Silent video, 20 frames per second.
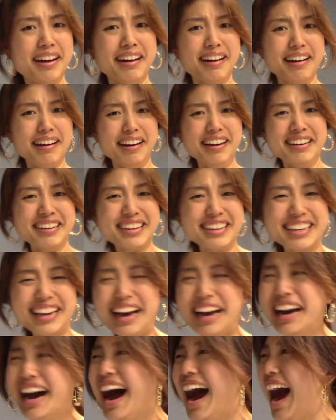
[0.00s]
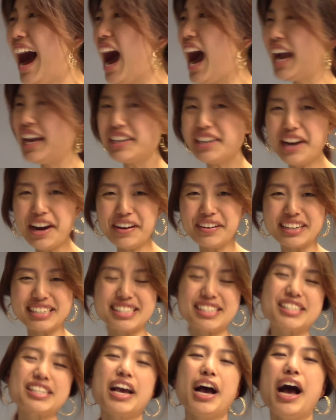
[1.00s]
I know,
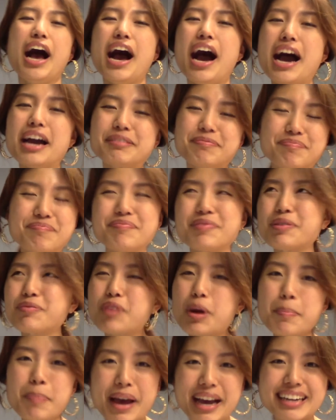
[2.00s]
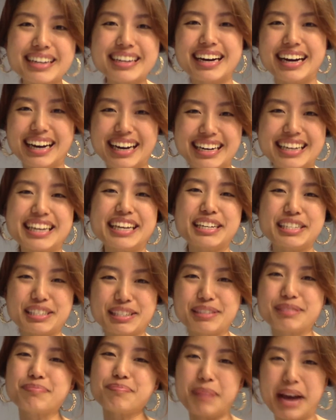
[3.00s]
it's just, Rebecca
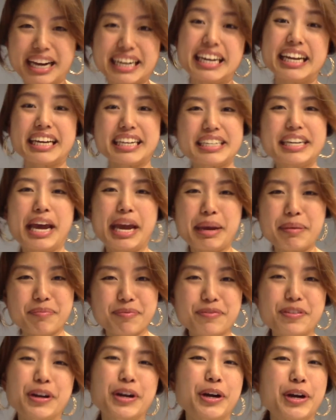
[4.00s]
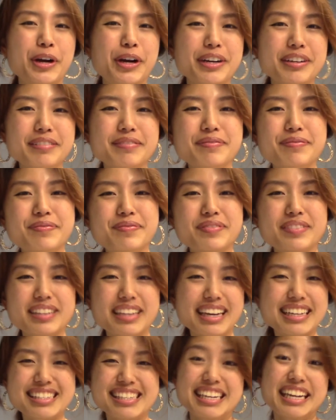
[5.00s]
is my nickname for her.
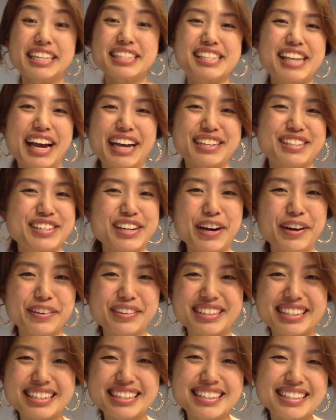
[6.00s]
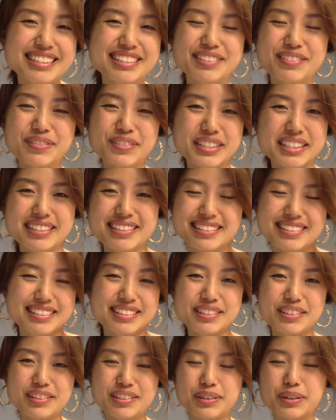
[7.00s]
It's an inside joke.
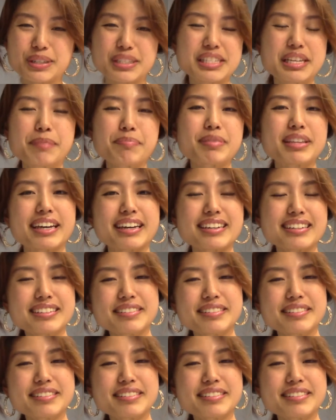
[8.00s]
Or something.